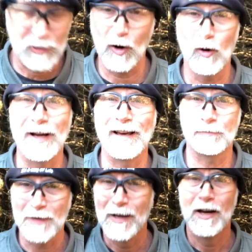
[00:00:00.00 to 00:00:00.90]
you know, it,
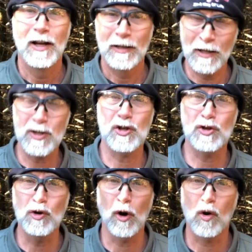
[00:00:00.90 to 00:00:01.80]
let's
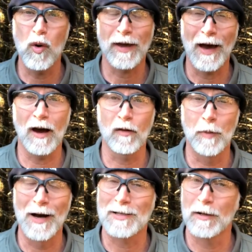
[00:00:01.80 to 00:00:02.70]
just do a quick out of the
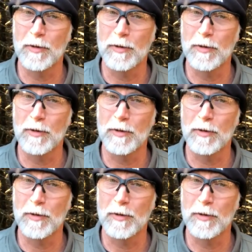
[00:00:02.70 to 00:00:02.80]
box.